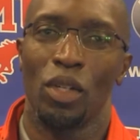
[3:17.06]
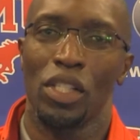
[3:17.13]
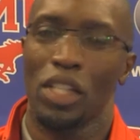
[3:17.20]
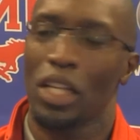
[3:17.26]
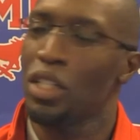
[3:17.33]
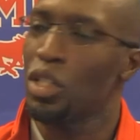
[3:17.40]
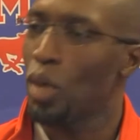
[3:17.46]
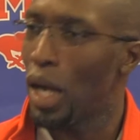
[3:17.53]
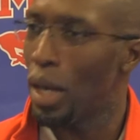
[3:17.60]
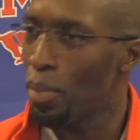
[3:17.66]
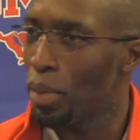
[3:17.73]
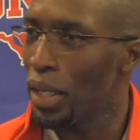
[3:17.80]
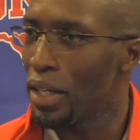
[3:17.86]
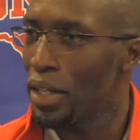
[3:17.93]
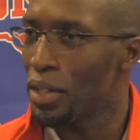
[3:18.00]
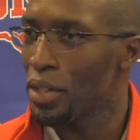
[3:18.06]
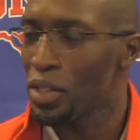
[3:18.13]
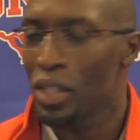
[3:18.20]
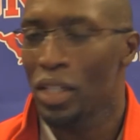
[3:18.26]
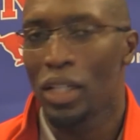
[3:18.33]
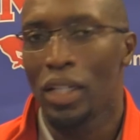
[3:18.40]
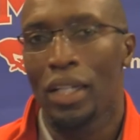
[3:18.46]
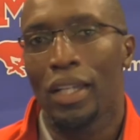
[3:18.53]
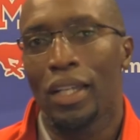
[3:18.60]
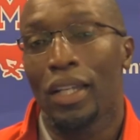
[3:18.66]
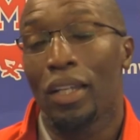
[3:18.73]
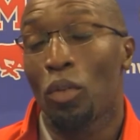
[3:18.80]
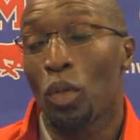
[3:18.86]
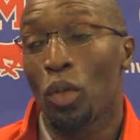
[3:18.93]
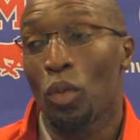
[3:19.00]
we say to our players,
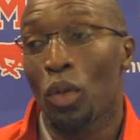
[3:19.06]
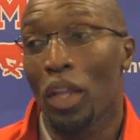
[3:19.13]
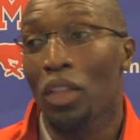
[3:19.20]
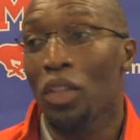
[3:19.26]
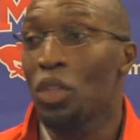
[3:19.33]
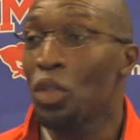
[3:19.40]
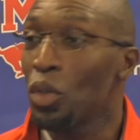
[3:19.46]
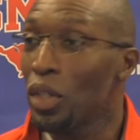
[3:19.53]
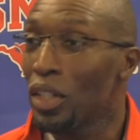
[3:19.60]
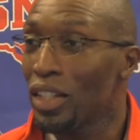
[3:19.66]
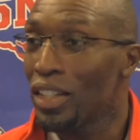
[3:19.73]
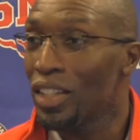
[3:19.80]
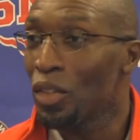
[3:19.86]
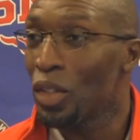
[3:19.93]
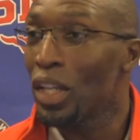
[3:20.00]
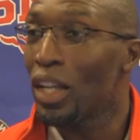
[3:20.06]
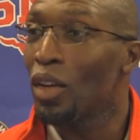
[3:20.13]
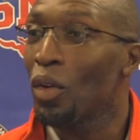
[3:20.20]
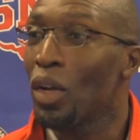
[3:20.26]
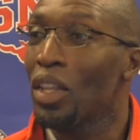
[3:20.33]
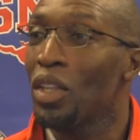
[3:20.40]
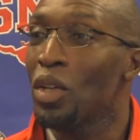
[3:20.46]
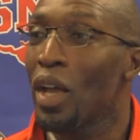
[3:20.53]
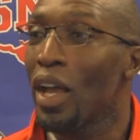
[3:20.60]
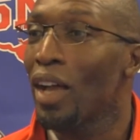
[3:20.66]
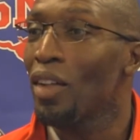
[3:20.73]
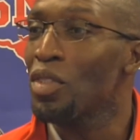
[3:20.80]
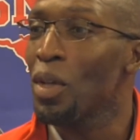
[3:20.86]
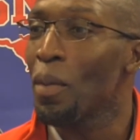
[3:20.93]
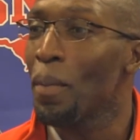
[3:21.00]
we rather do it. We let rather you
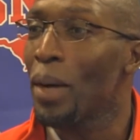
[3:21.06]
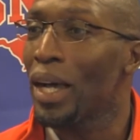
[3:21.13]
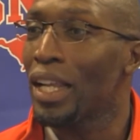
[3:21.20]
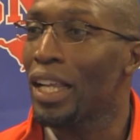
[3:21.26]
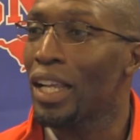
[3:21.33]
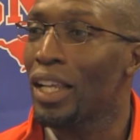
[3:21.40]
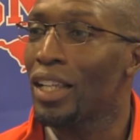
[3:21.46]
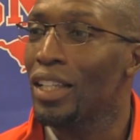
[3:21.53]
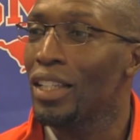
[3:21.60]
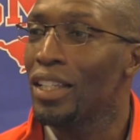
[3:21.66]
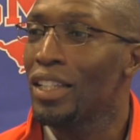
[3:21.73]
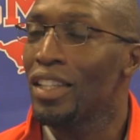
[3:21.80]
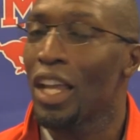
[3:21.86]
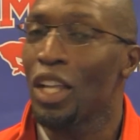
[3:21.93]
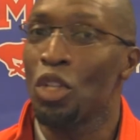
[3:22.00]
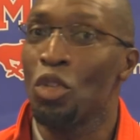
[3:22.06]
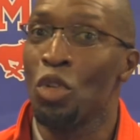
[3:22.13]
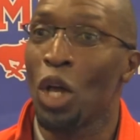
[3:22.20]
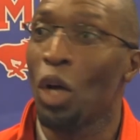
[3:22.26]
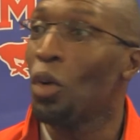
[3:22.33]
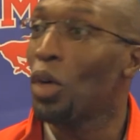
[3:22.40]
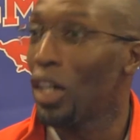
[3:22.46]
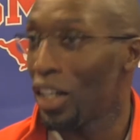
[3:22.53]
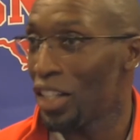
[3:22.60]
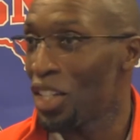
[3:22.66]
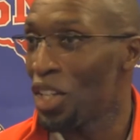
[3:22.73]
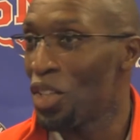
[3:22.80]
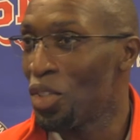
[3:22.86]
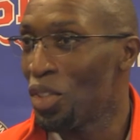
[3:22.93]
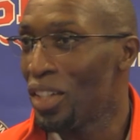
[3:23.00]
have somebody that you know cut
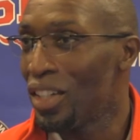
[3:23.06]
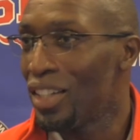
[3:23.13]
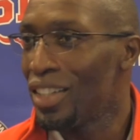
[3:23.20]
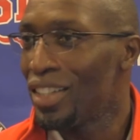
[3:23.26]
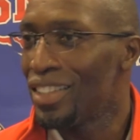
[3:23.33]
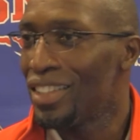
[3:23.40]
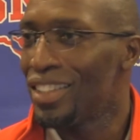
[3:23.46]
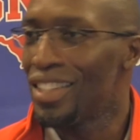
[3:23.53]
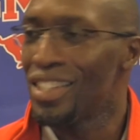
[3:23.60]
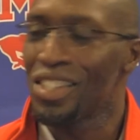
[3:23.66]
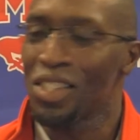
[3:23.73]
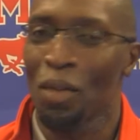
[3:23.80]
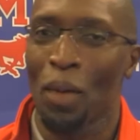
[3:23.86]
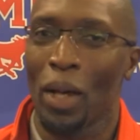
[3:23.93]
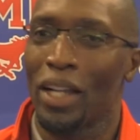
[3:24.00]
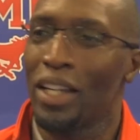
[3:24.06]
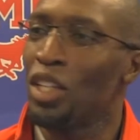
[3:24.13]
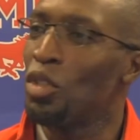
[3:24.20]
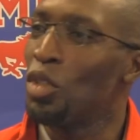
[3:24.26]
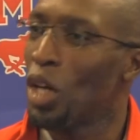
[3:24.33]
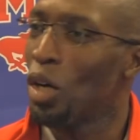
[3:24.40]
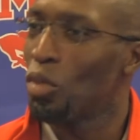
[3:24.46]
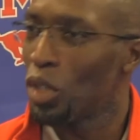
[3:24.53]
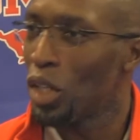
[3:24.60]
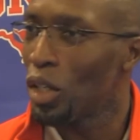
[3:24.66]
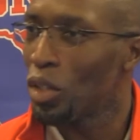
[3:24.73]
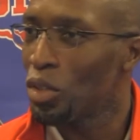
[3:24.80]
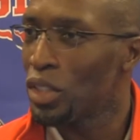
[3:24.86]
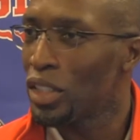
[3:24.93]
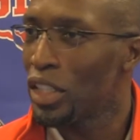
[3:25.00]
you than somebody you don't
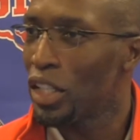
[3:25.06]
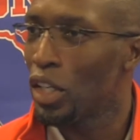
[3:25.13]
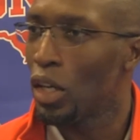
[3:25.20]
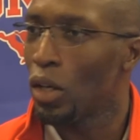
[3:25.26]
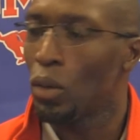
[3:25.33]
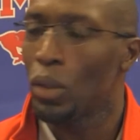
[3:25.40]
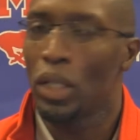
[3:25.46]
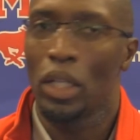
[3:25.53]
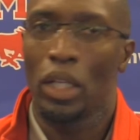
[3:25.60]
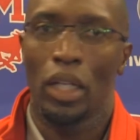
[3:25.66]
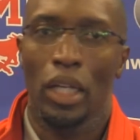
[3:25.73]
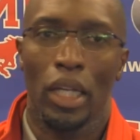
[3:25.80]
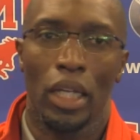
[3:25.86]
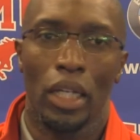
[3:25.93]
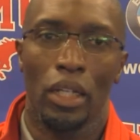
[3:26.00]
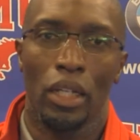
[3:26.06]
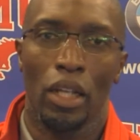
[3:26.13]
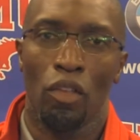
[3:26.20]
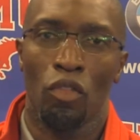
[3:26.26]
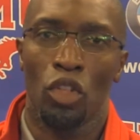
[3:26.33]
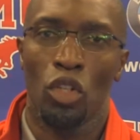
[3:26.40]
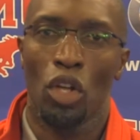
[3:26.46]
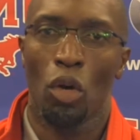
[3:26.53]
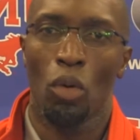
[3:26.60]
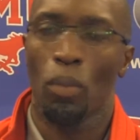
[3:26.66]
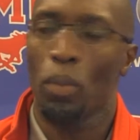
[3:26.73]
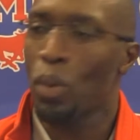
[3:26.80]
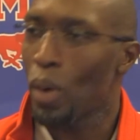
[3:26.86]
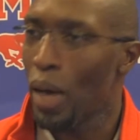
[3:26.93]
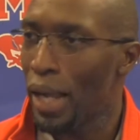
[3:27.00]
know. You know, and if you
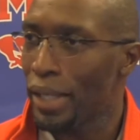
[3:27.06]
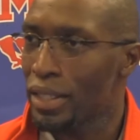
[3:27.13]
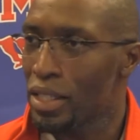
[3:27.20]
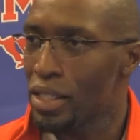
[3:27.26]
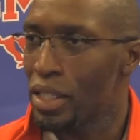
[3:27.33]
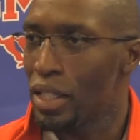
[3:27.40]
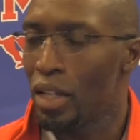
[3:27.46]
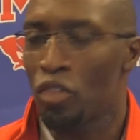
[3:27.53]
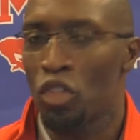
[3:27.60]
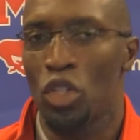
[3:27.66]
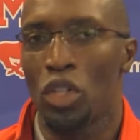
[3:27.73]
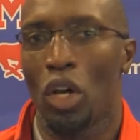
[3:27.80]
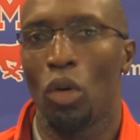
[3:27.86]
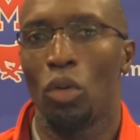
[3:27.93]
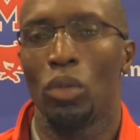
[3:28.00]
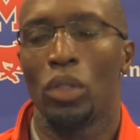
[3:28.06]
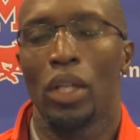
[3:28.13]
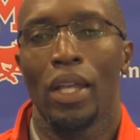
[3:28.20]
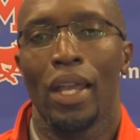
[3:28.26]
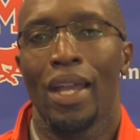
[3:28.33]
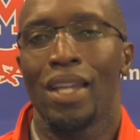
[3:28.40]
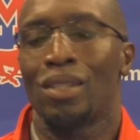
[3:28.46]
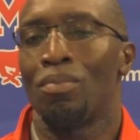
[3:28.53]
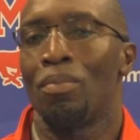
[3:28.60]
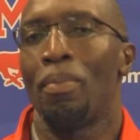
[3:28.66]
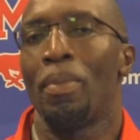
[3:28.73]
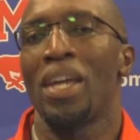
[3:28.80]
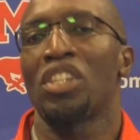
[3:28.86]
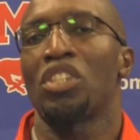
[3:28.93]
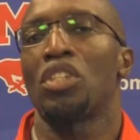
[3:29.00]
don't practice it, if you don't as
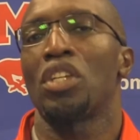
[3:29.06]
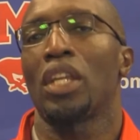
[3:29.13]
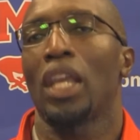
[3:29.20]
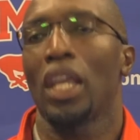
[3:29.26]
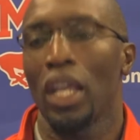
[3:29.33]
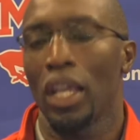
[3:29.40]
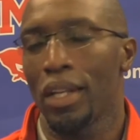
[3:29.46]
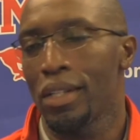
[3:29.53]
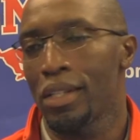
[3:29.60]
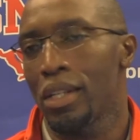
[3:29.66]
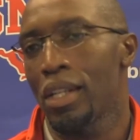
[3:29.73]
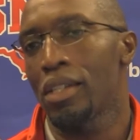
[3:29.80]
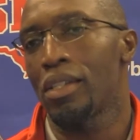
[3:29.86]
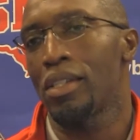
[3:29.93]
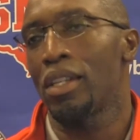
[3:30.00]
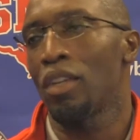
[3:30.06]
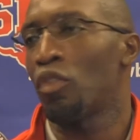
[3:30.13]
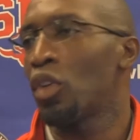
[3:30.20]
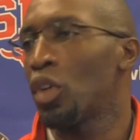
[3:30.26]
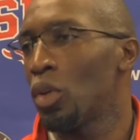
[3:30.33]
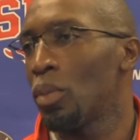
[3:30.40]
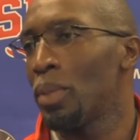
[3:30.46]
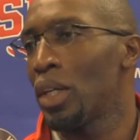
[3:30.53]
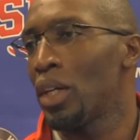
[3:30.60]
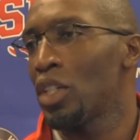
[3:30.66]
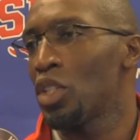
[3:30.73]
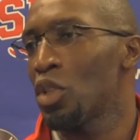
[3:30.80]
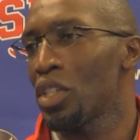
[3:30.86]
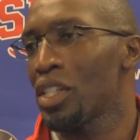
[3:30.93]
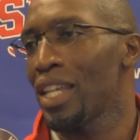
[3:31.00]
best you can, it's it's difficult
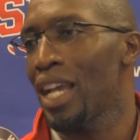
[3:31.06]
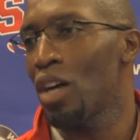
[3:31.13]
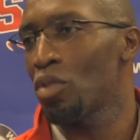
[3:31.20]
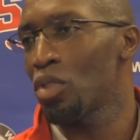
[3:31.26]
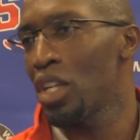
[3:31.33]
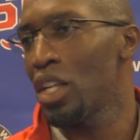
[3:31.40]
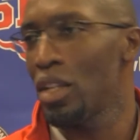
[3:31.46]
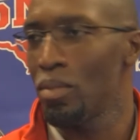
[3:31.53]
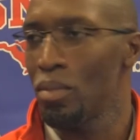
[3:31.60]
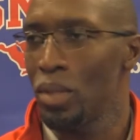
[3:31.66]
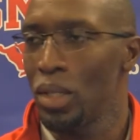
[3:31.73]
because your scout team